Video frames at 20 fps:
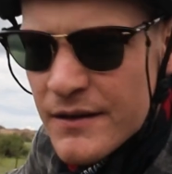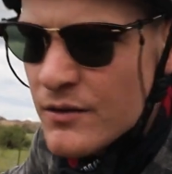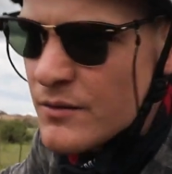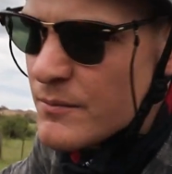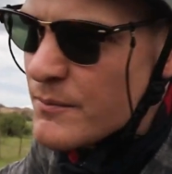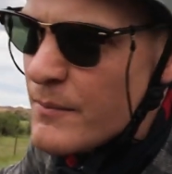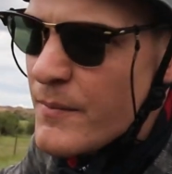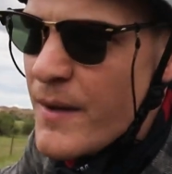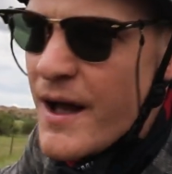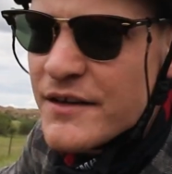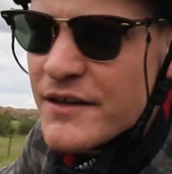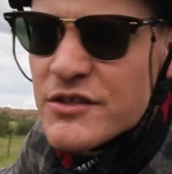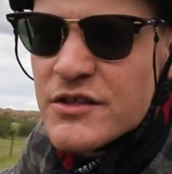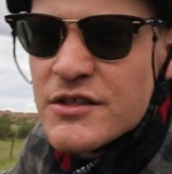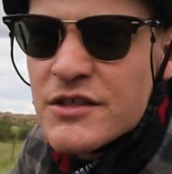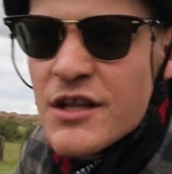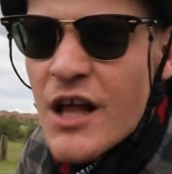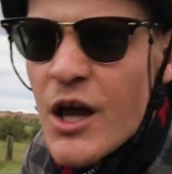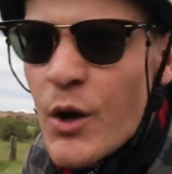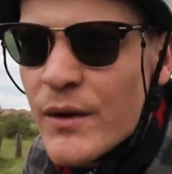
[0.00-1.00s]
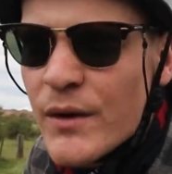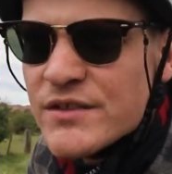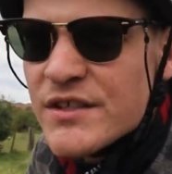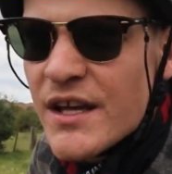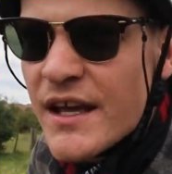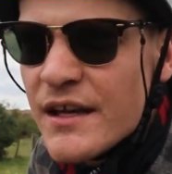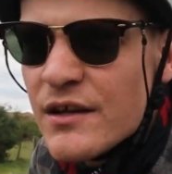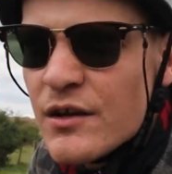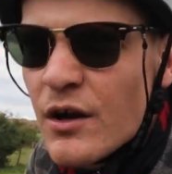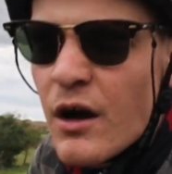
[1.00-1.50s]
Much slower
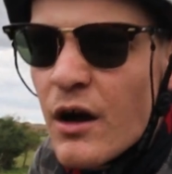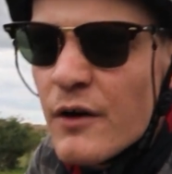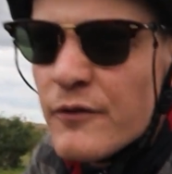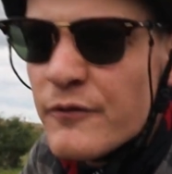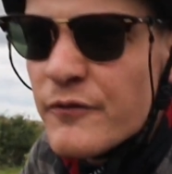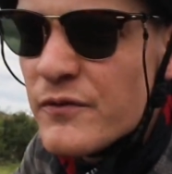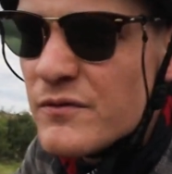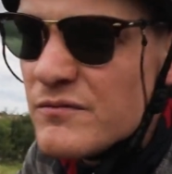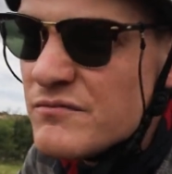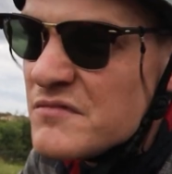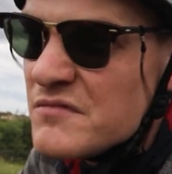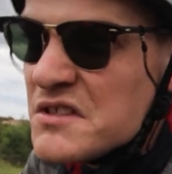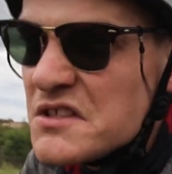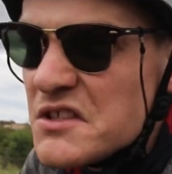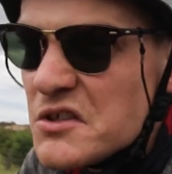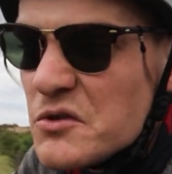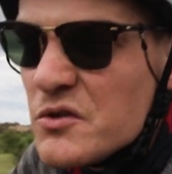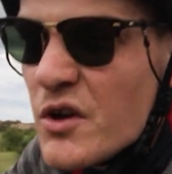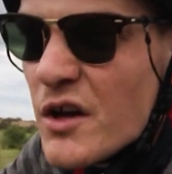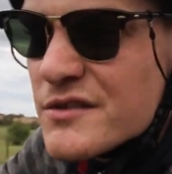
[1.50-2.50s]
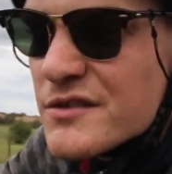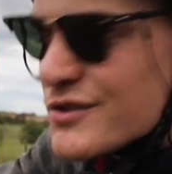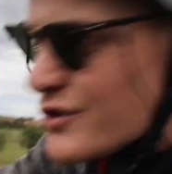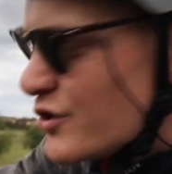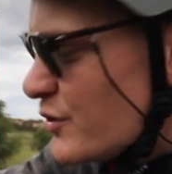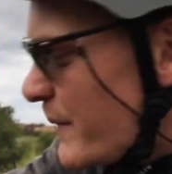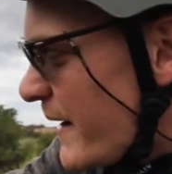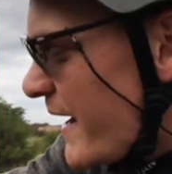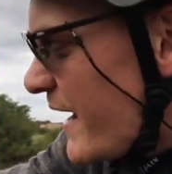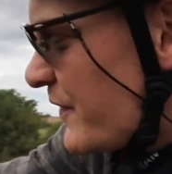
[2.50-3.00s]
takeoff. Still not
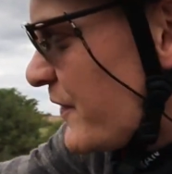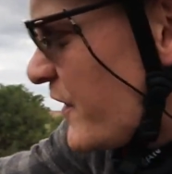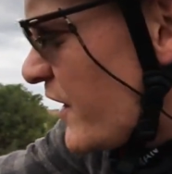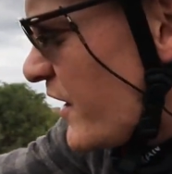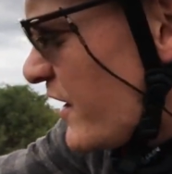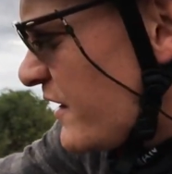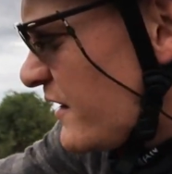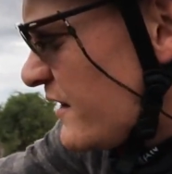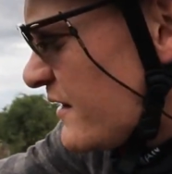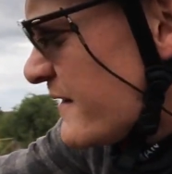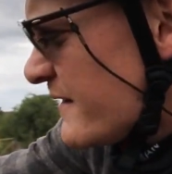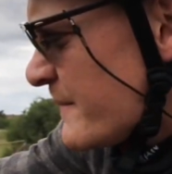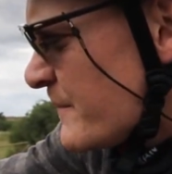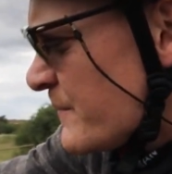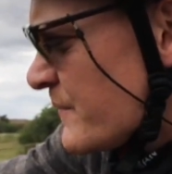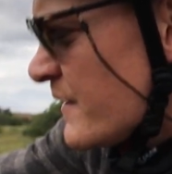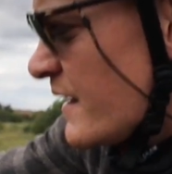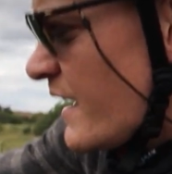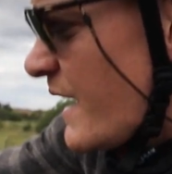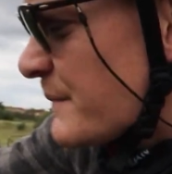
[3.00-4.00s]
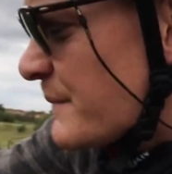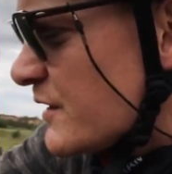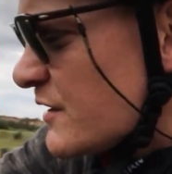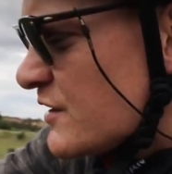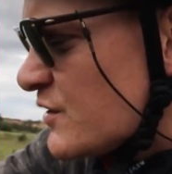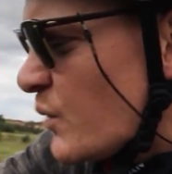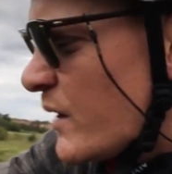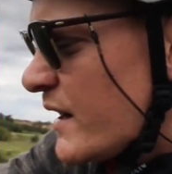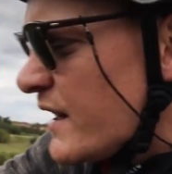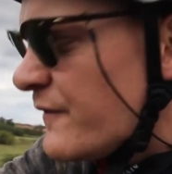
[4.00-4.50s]
too bad though. Up to
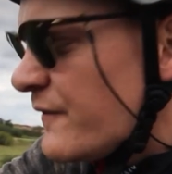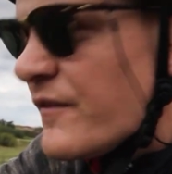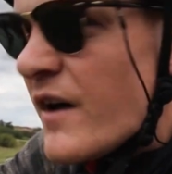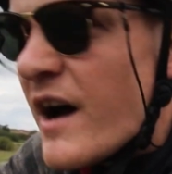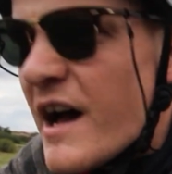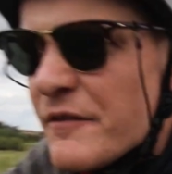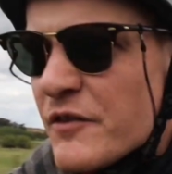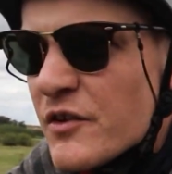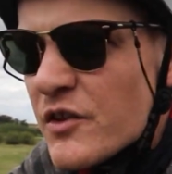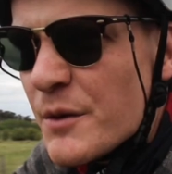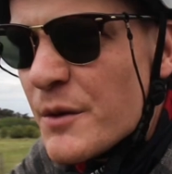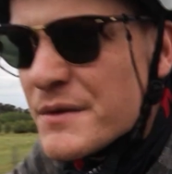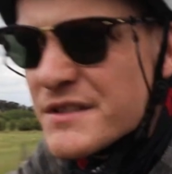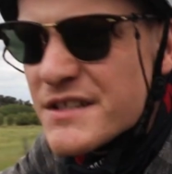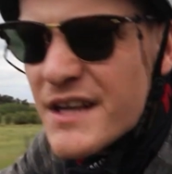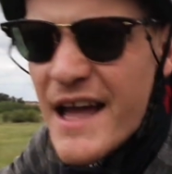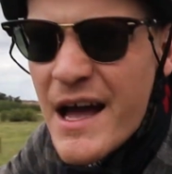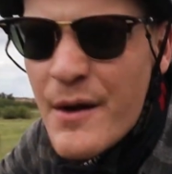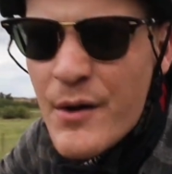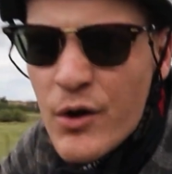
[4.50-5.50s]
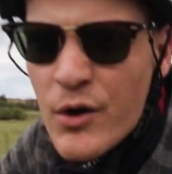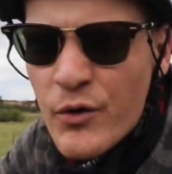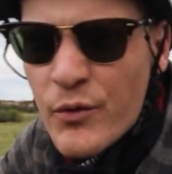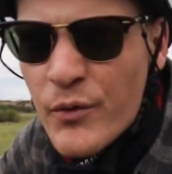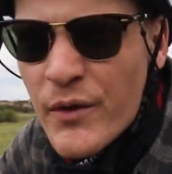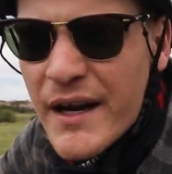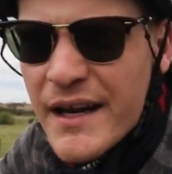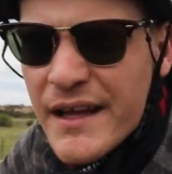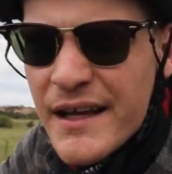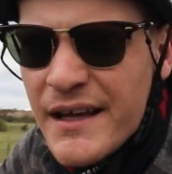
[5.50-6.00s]
25 kilometers an hour
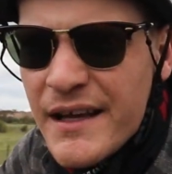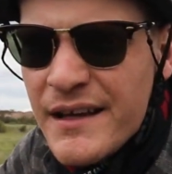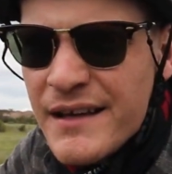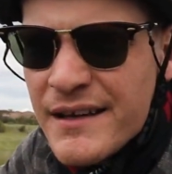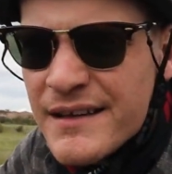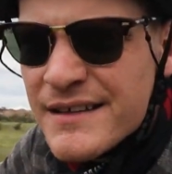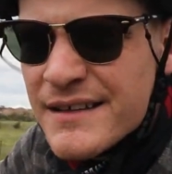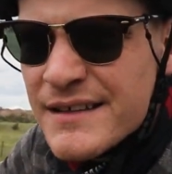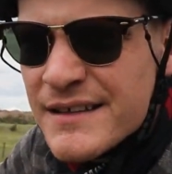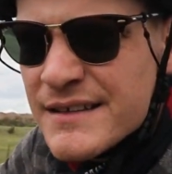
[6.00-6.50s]
already.